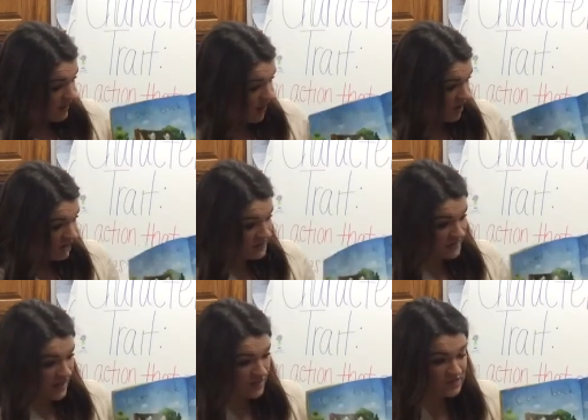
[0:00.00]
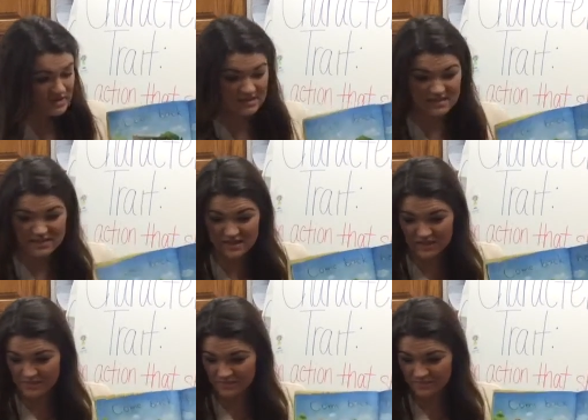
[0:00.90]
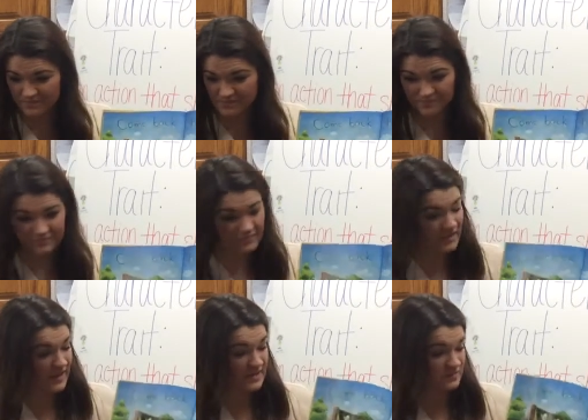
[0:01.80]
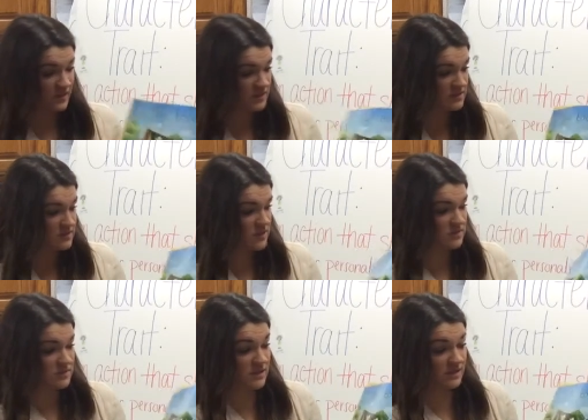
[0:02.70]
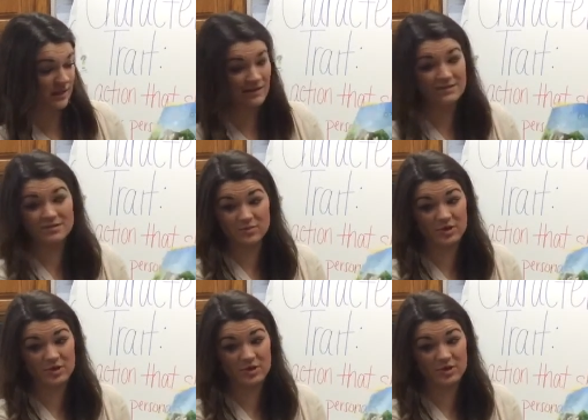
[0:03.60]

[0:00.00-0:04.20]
All of his neighbors can see him. He is being so silly. He needs some